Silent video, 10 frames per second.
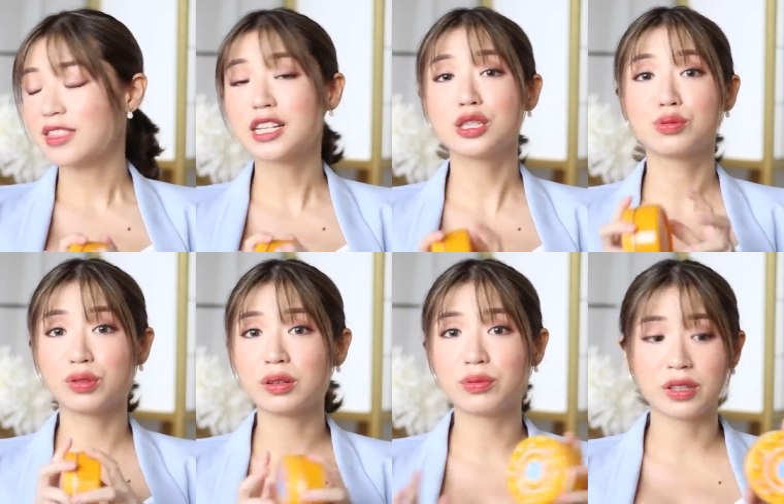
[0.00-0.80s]
that's
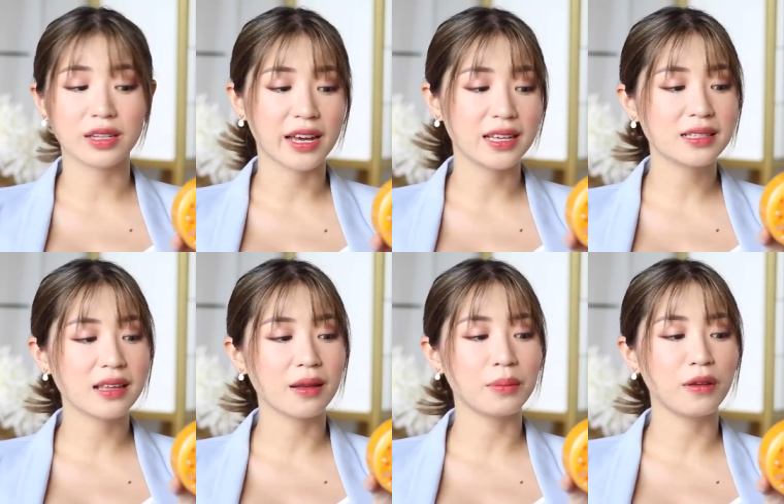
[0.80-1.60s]
really, really nice.
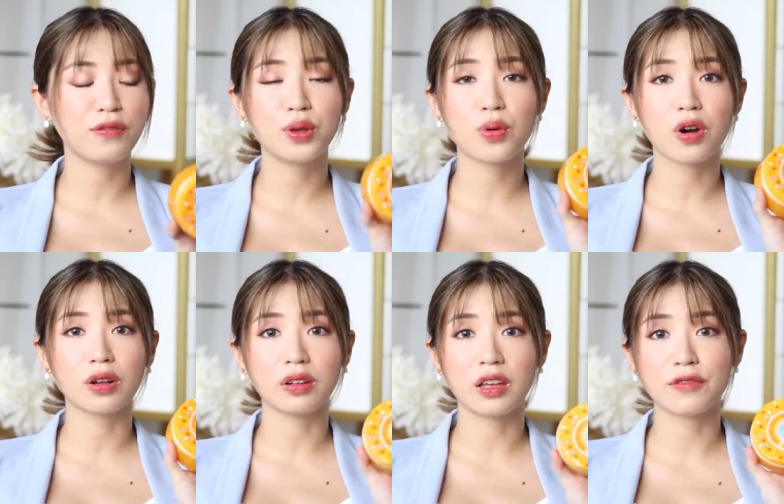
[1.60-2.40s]
Um, if you
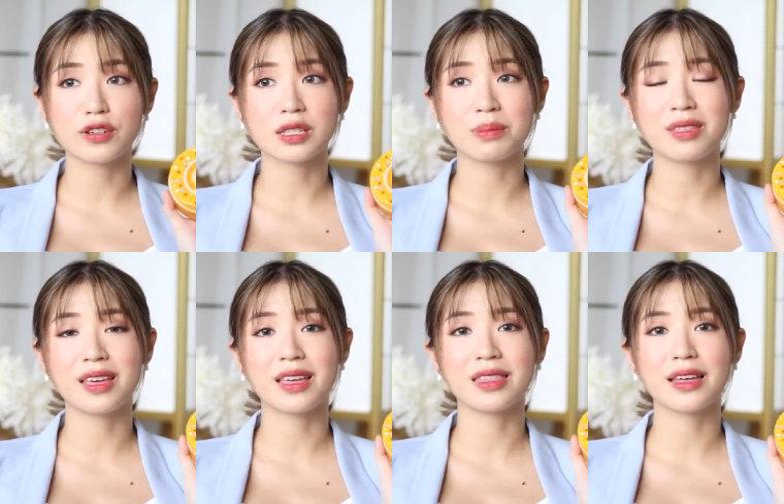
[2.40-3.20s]
are looking for
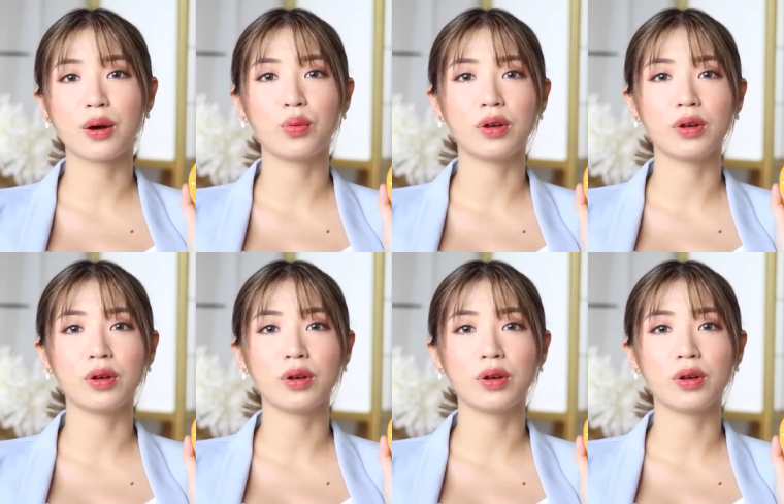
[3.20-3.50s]
something that